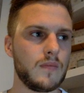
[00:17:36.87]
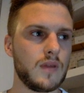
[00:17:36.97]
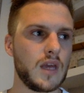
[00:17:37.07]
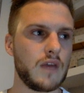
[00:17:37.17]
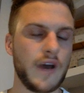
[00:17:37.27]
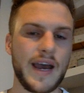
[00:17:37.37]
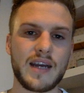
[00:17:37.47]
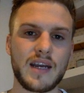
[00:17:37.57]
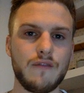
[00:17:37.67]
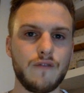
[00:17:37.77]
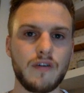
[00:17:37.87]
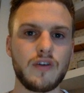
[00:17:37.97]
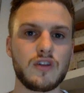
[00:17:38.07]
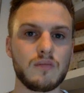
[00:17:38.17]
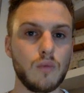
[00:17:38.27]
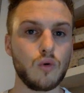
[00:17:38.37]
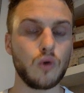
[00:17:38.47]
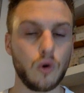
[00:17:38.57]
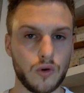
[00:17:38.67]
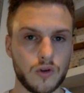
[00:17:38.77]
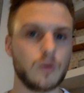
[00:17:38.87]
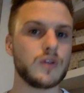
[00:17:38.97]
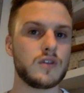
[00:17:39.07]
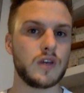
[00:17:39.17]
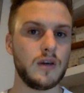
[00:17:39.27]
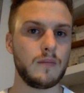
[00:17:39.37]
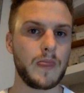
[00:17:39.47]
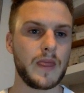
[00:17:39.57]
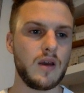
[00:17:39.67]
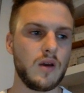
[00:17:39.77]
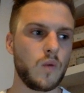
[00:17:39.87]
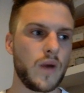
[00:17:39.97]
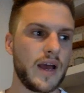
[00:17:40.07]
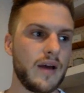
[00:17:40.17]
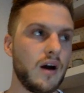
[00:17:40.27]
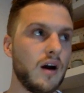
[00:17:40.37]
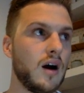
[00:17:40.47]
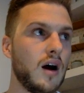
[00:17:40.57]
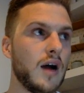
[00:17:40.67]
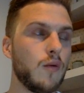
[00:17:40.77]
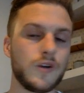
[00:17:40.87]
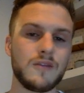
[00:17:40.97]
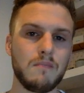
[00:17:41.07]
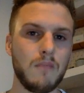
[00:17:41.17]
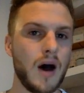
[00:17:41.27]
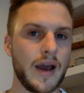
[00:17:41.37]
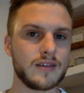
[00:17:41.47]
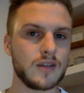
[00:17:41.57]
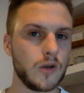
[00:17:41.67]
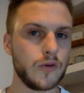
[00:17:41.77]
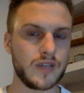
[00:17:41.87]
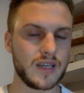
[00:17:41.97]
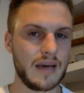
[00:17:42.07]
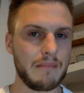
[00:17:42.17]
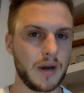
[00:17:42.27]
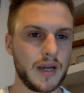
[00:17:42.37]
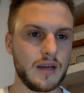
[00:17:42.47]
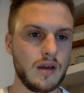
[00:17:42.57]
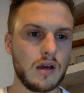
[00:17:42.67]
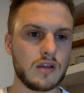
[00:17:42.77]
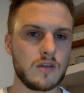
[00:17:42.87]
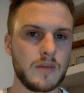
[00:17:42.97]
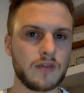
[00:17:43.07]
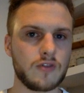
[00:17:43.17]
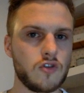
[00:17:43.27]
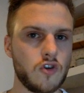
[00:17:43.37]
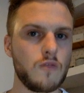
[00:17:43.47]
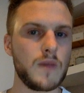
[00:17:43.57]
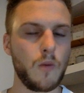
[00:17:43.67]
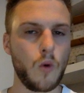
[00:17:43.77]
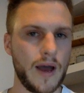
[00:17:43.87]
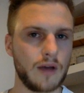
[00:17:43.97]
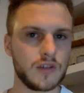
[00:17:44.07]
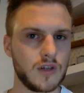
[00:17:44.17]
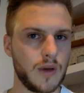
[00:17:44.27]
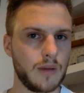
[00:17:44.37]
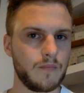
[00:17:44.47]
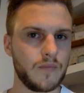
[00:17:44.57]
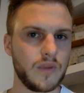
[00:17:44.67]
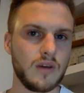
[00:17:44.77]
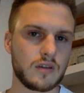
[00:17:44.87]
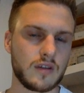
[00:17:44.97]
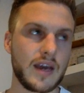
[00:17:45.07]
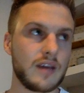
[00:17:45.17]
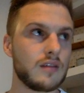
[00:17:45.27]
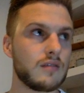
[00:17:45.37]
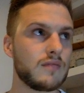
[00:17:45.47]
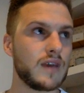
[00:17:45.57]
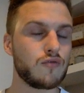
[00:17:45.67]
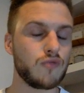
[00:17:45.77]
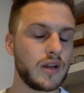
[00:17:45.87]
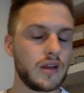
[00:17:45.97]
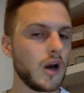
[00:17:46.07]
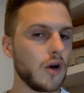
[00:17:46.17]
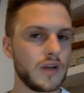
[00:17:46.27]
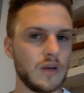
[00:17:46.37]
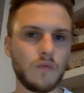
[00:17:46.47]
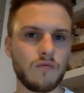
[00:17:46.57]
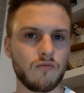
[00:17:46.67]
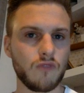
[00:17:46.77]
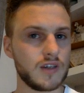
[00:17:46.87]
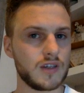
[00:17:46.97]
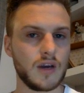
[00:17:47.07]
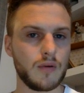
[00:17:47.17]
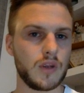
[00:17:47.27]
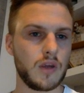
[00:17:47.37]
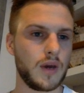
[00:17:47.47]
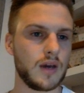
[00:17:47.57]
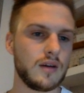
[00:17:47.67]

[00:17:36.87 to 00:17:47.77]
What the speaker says: if I had a very small order quantity where I wouldn't mind losing that money to be able to show people how to do it. So that's really the only reason I would do it,